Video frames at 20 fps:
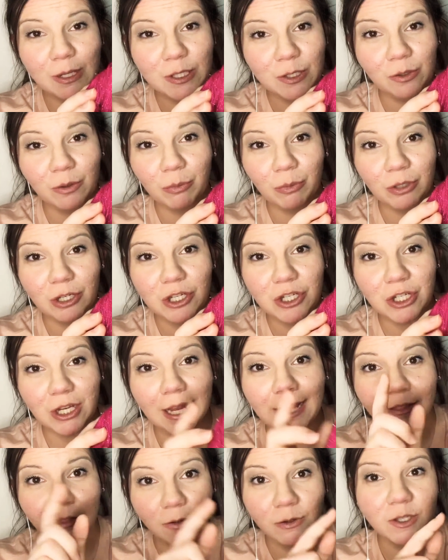
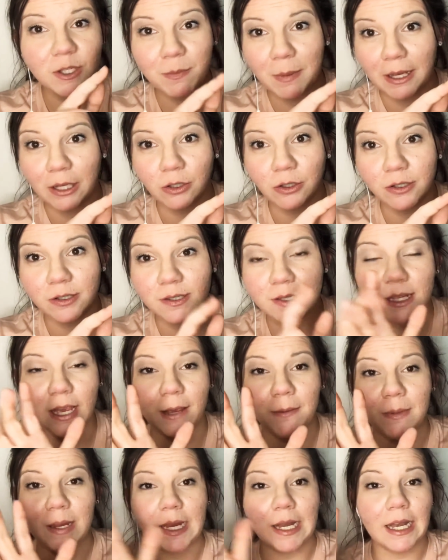appreciate those speckles? I
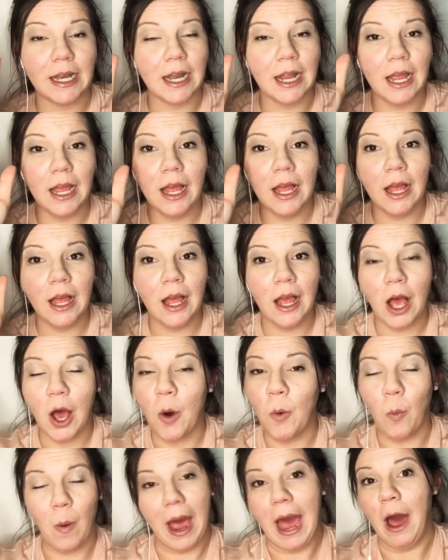mean,
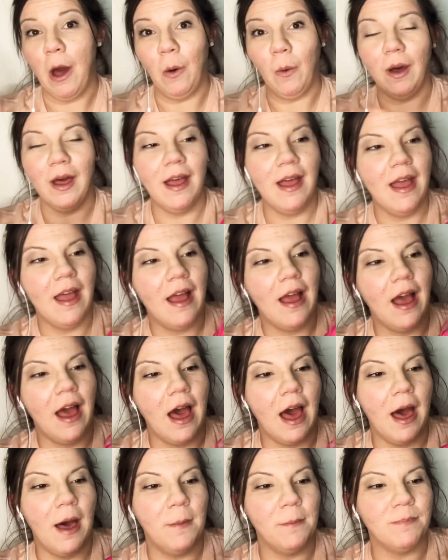wow.
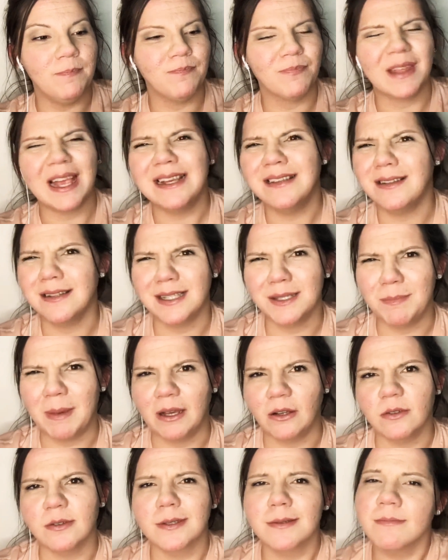I said
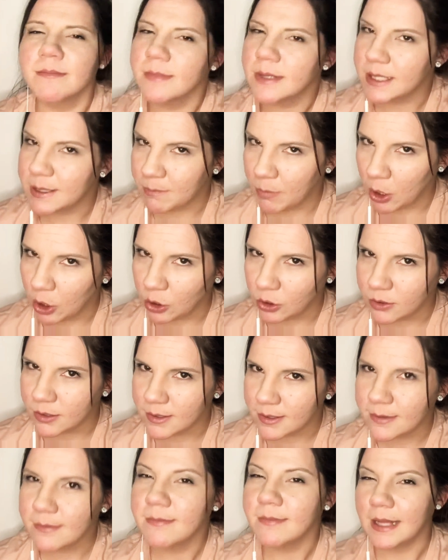speckles.
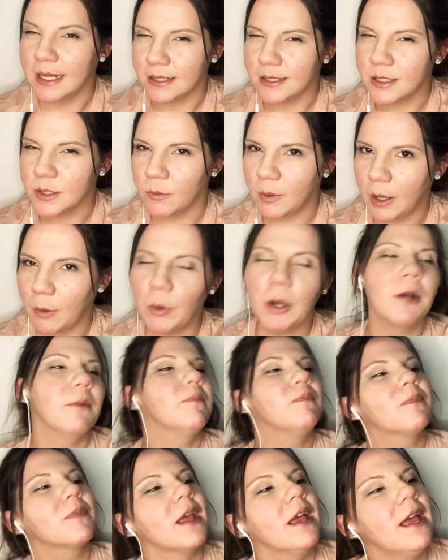Sparkles. That's the right word.
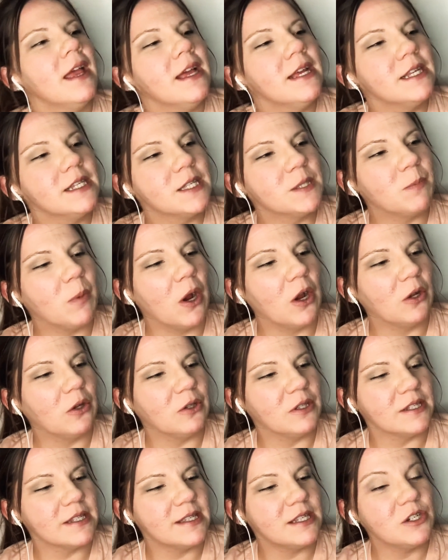
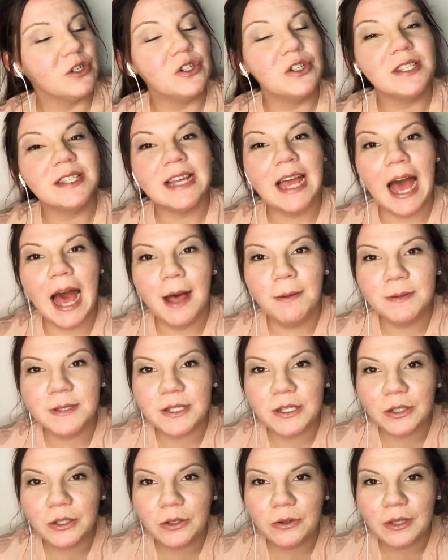Sparkles. They're just
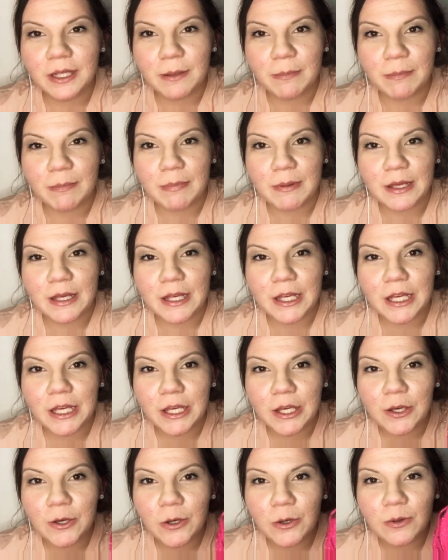absolutely
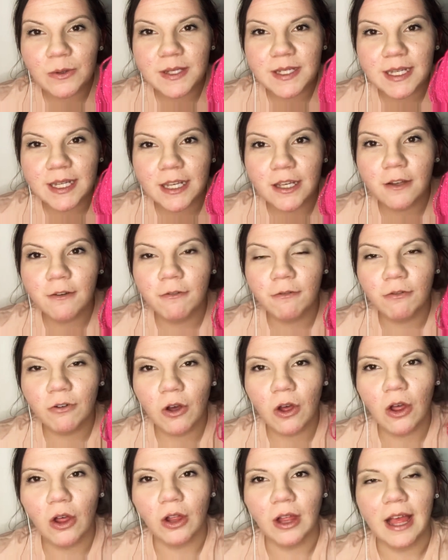
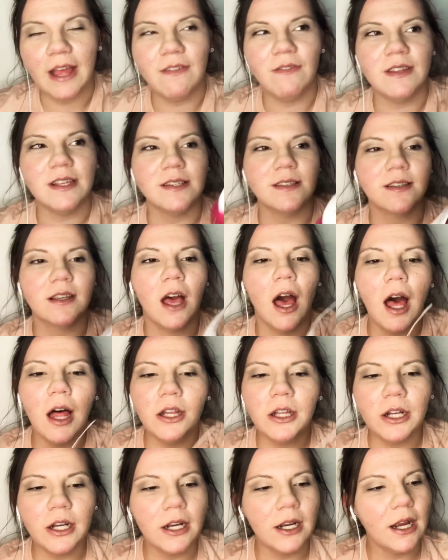beautiful. And this
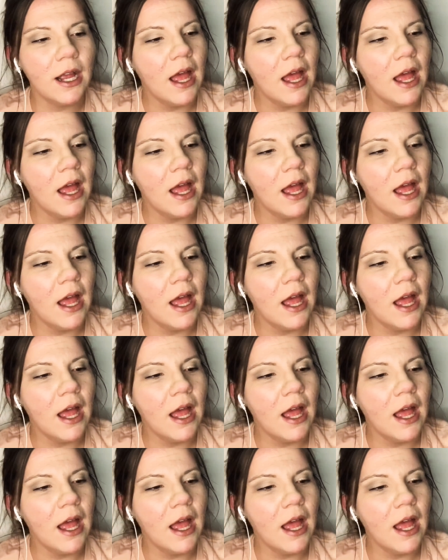color,